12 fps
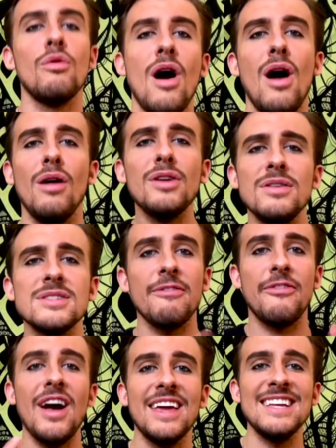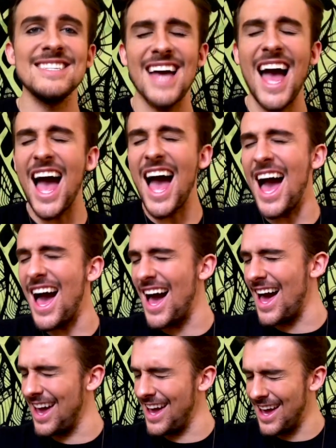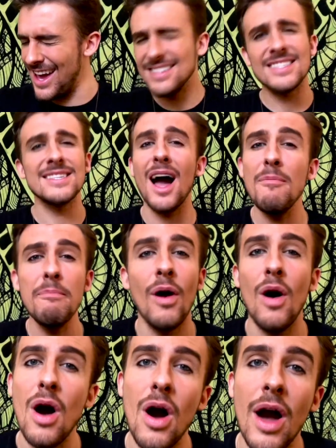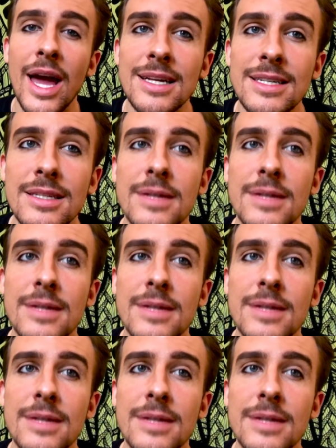all going to fucking die at some point.